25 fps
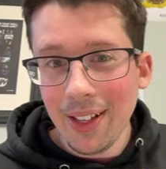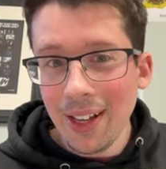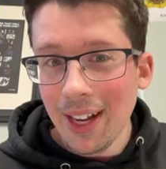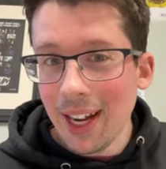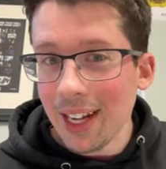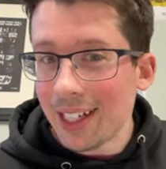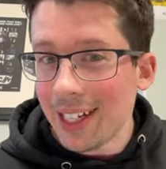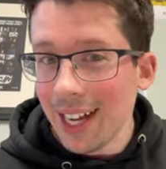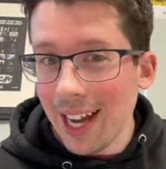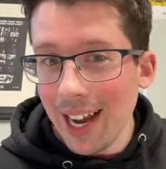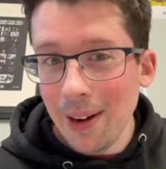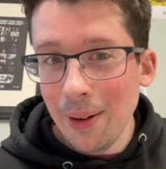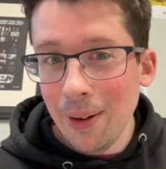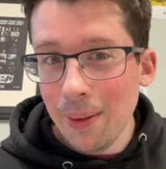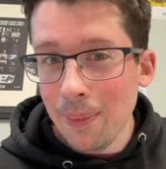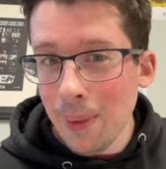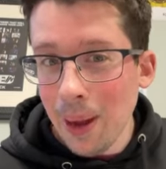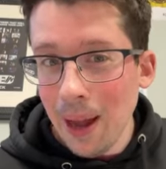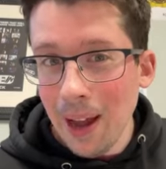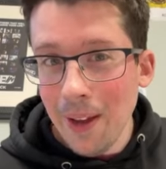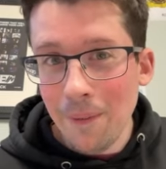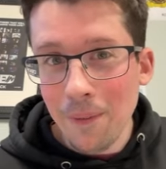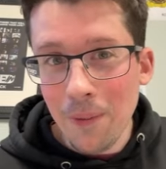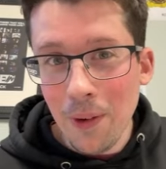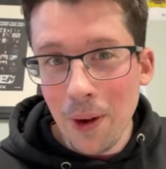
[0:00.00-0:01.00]
a guy would
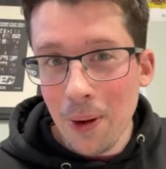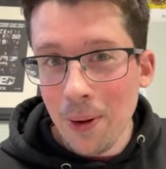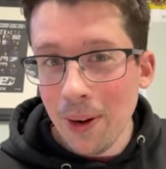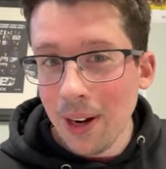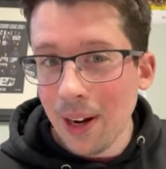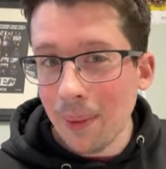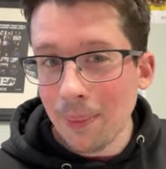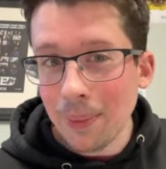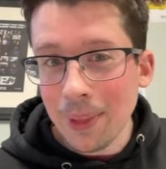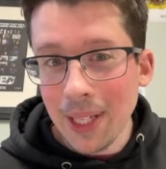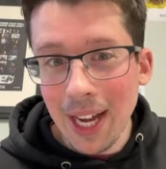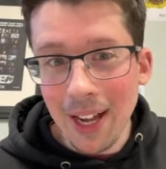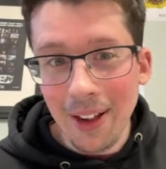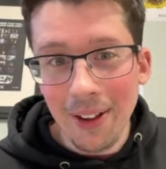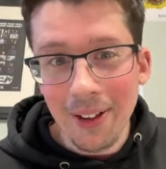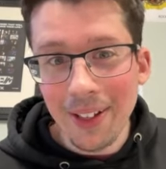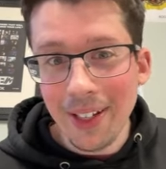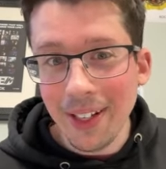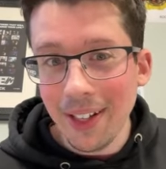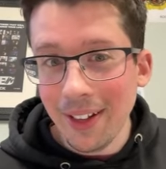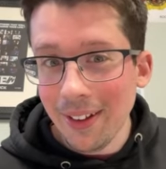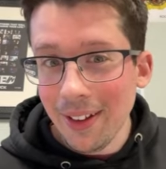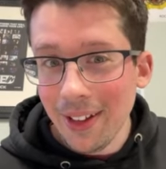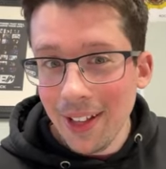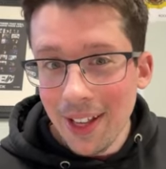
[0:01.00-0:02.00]
buy a phone, and I'm telling
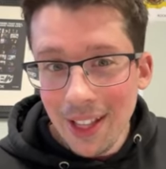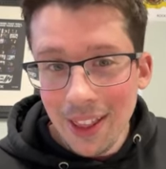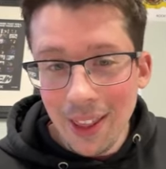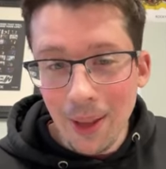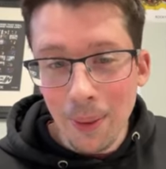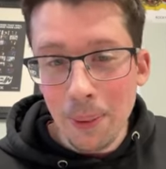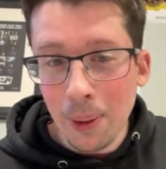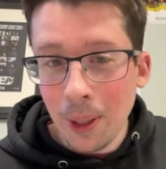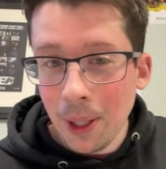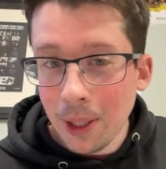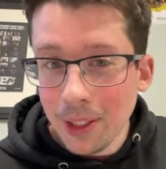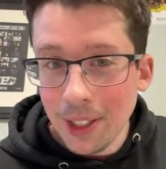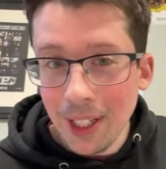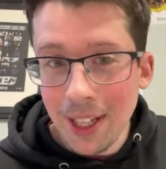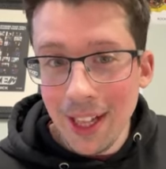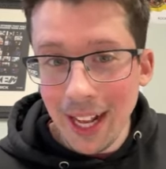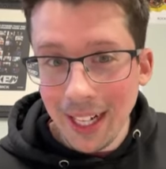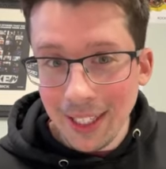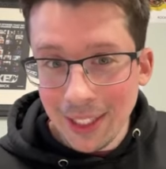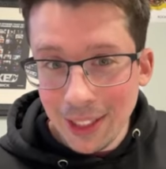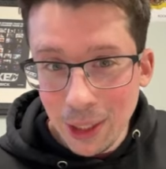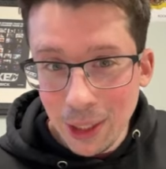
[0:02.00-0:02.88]
you, the person that